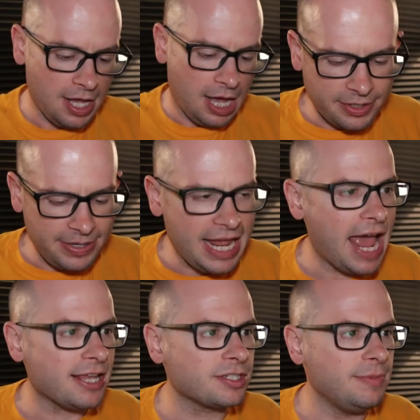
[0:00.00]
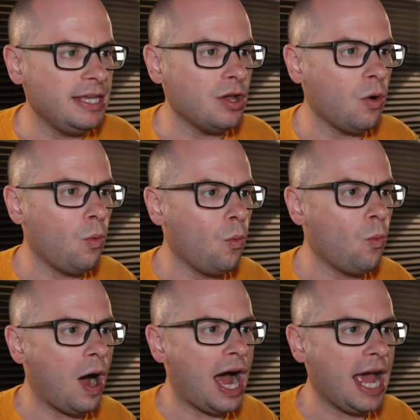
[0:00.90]
Somebody asked me
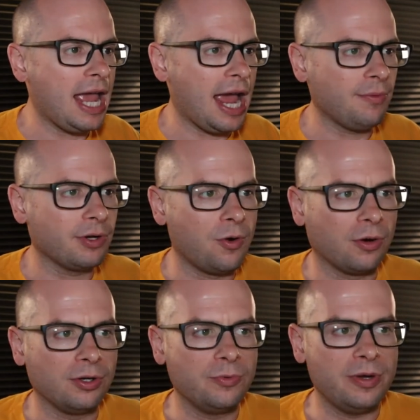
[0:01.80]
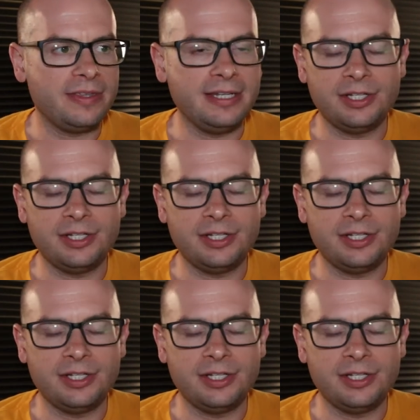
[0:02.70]
why I record with